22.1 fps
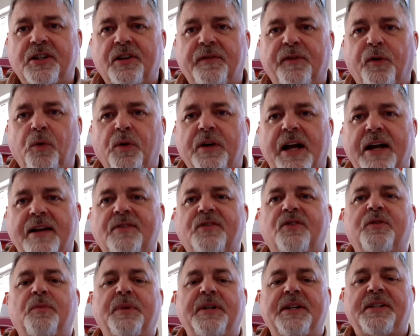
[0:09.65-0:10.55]
the full
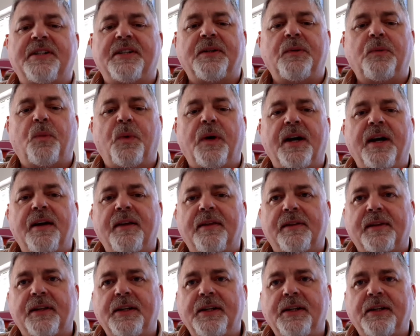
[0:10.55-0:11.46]
council meeting where
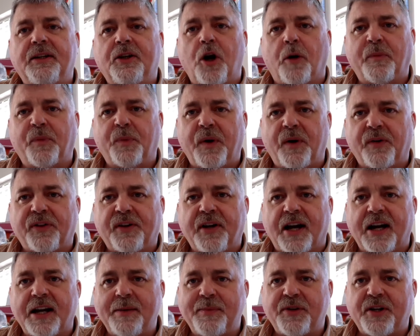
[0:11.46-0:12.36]
the Commonwealth
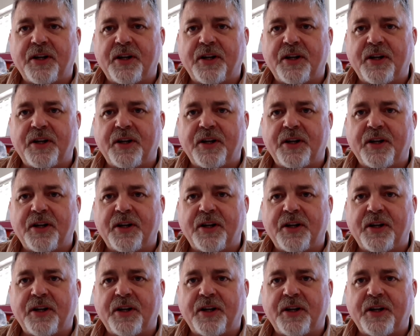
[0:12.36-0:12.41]
Games,